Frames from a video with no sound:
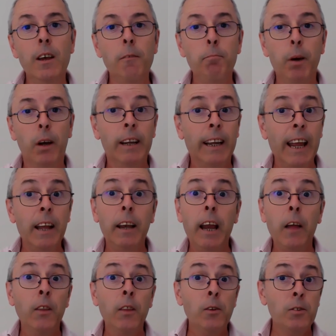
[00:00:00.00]
But again,
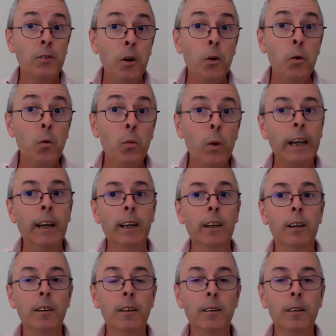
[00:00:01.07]
there's no winning.